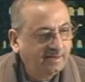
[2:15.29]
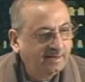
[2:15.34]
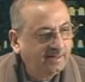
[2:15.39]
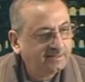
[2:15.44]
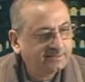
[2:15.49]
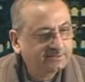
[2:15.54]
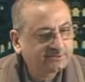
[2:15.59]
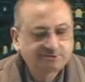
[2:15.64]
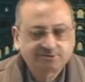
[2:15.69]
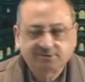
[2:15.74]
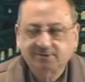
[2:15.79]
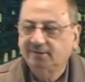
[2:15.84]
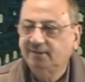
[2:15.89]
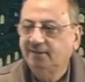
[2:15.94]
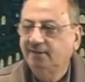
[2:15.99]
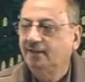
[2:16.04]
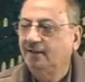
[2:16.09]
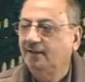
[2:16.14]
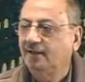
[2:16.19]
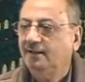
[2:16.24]

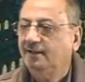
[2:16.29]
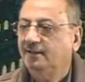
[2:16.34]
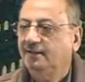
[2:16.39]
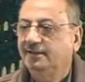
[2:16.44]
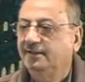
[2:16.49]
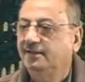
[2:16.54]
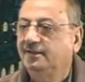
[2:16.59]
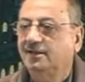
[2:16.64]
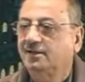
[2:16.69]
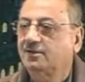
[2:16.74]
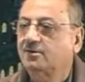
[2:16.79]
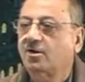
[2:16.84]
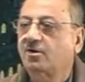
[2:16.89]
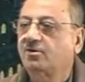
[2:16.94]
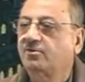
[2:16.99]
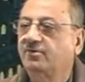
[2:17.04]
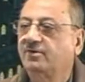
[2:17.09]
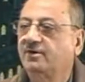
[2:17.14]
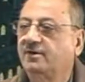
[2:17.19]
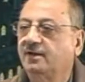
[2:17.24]
Khalas, huh? He did
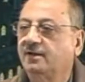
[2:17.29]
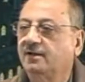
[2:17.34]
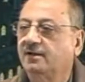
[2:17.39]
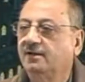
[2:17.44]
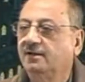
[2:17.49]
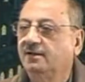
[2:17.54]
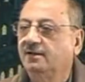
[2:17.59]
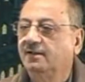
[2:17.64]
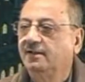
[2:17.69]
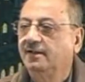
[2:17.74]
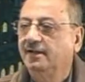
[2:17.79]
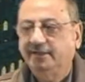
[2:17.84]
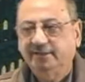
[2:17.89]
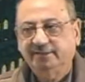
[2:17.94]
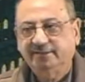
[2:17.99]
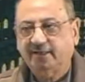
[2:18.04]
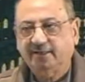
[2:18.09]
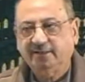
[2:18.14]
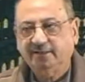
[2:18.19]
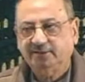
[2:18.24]
not return.
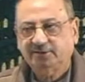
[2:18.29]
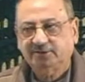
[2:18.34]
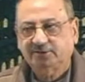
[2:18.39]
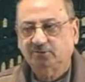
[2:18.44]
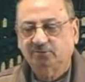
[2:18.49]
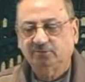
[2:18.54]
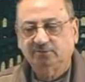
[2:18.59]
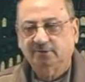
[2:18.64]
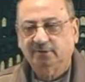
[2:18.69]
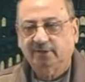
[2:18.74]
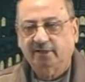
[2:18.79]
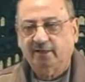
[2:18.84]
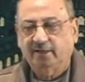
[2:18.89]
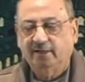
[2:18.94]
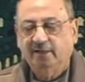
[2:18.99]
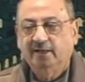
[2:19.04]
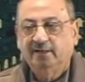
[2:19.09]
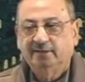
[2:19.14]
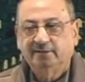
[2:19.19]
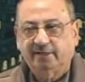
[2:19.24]
It is
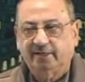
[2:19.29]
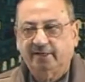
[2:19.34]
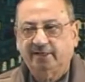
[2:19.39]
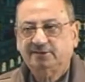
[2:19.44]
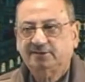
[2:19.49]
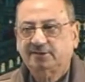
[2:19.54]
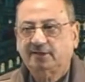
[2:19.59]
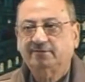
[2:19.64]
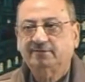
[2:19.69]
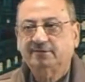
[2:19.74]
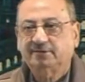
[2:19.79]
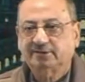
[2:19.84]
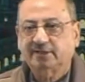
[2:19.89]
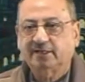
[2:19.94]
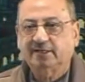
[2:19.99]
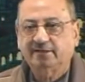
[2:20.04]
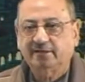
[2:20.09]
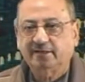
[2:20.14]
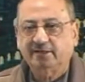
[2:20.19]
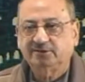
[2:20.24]
understood. The rest of
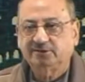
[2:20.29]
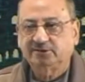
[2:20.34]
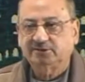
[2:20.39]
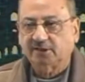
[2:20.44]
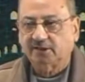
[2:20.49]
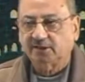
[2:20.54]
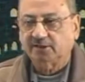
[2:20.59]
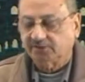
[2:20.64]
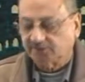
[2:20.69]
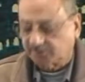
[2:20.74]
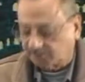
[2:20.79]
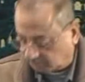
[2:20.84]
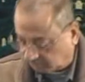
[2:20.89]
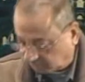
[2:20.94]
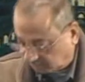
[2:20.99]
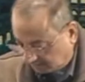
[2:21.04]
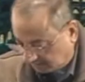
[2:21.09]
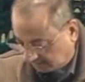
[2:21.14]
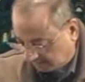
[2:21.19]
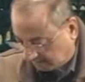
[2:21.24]
the sentence is
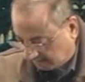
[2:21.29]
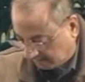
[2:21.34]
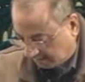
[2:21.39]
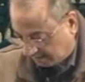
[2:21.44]
understood.